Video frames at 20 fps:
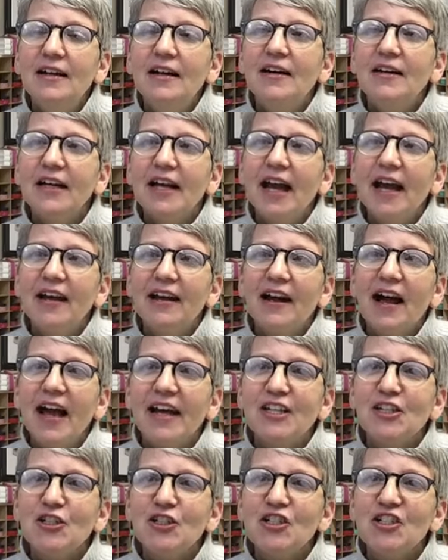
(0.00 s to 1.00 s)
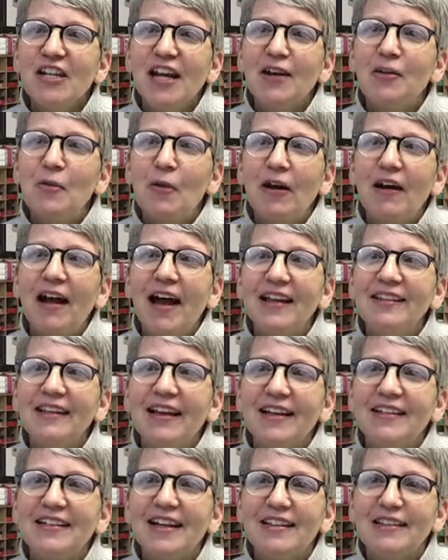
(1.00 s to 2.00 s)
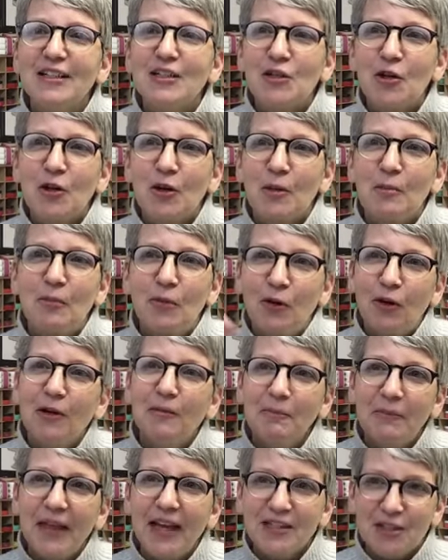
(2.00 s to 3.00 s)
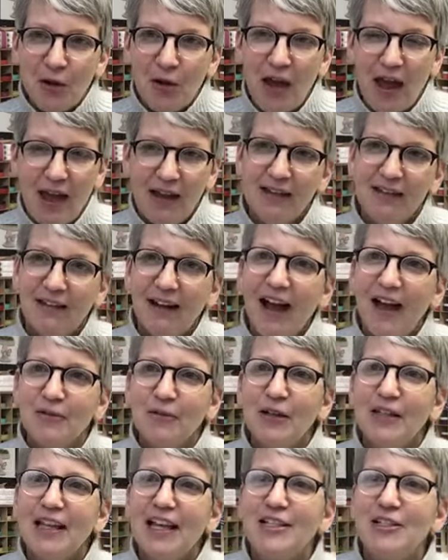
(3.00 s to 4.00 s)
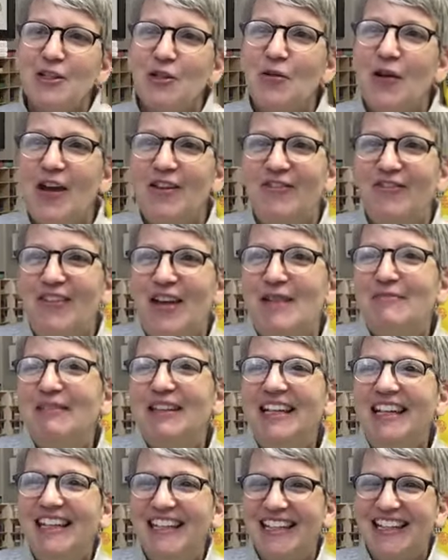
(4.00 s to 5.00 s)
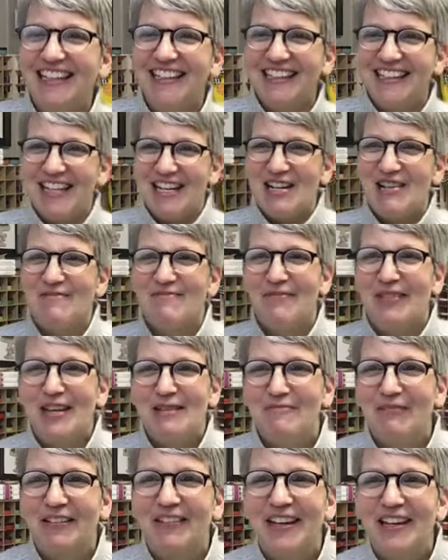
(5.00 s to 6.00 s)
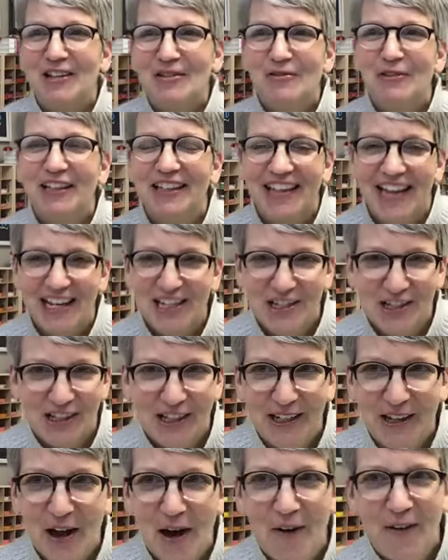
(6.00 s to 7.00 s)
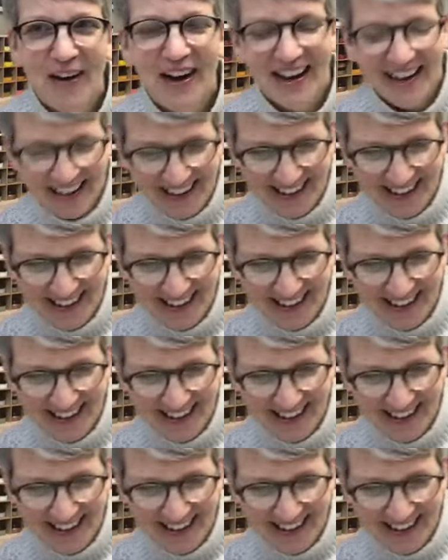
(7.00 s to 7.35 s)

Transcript: Okay, I understand where I land on the totem pole. That's okay. I realize you have family and people that you really actually know.